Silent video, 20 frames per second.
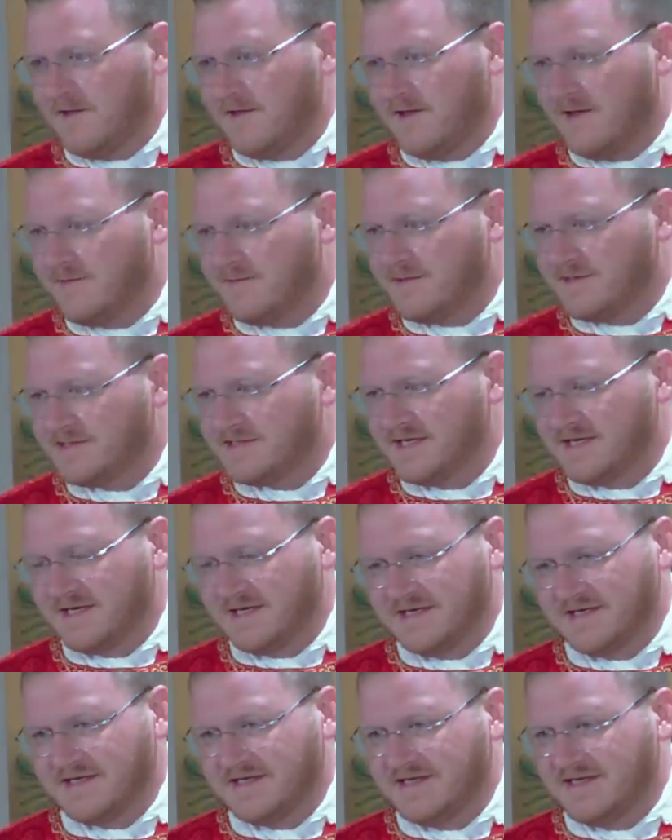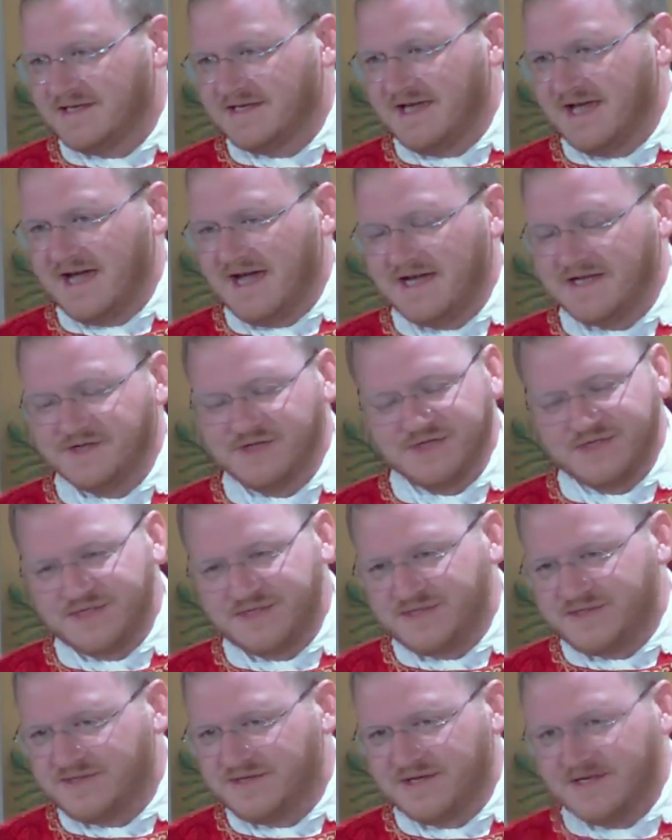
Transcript: And we say, yeah, I just